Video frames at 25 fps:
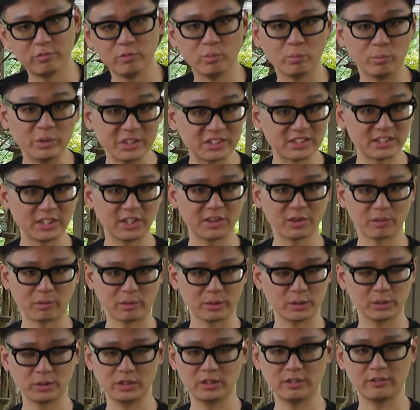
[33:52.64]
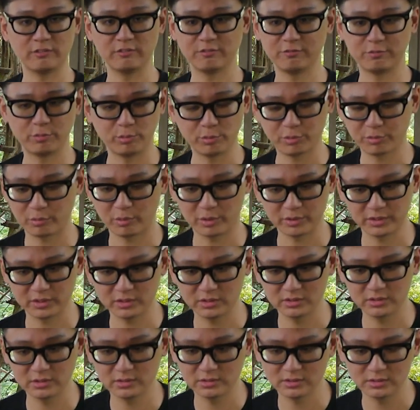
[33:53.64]
whiskey throttle it, full
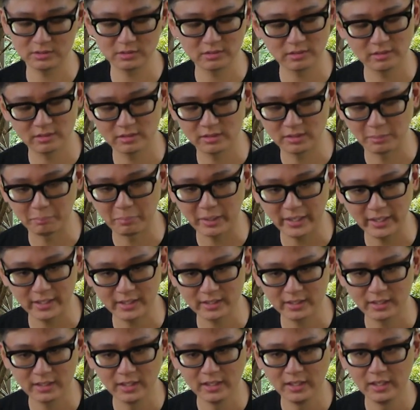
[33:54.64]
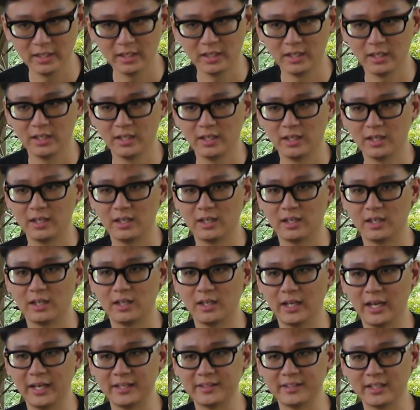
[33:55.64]
throttle the bike,
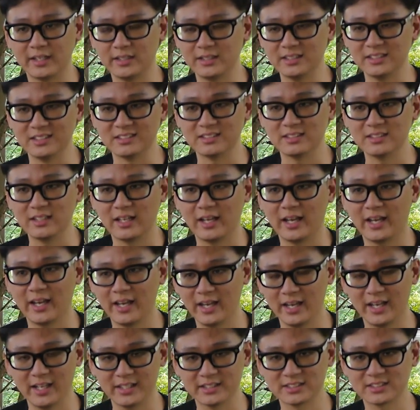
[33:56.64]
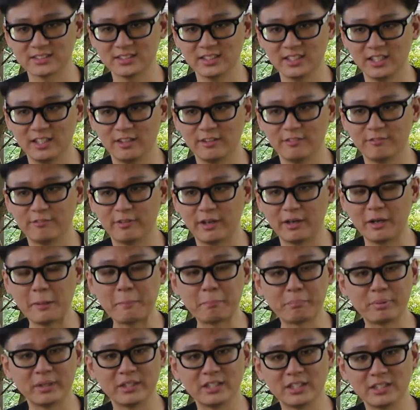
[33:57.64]
and then it has a very
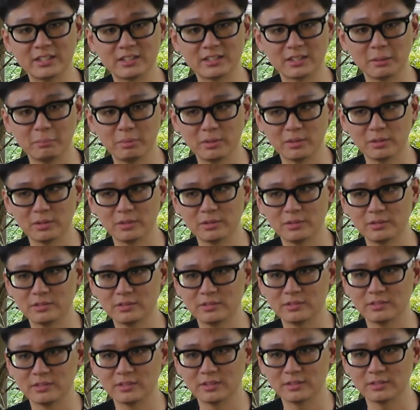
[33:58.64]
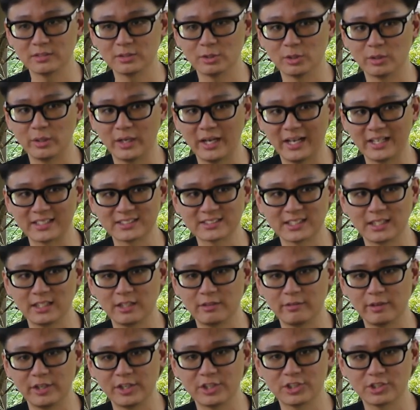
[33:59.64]
predictable
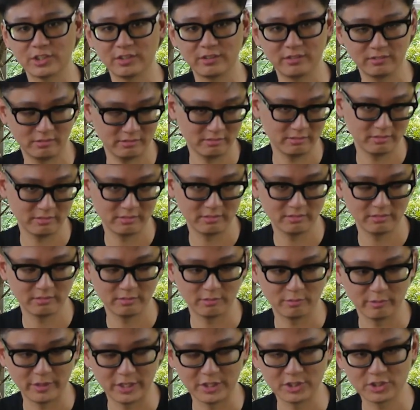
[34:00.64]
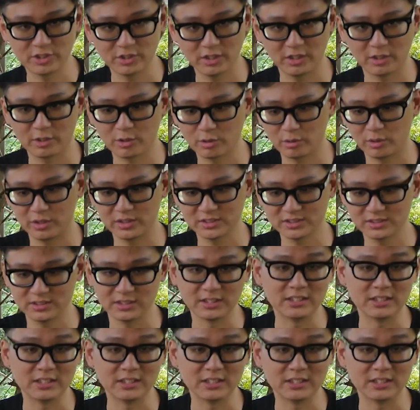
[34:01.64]
acceleration range across the